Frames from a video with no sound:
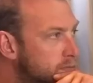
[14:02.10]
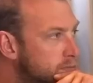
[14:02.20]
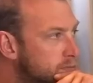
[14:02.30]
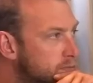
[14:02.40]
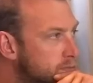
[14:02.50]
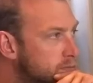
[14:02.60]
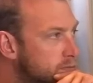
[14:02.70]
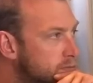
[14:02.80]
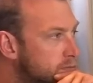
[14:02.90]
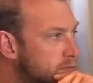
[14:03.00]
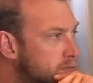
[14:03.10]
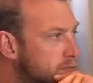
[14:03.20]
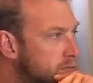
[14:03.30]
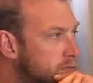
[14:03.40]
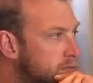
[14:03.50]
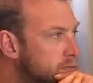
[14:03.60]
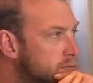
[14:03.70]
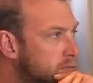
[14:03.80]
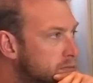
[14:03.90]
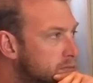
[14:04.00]

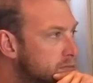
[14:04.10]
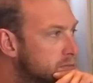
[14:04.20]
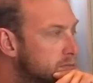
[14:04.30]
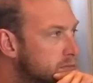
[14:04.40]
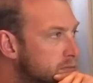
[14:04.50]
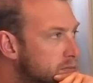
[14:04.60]
[no speech]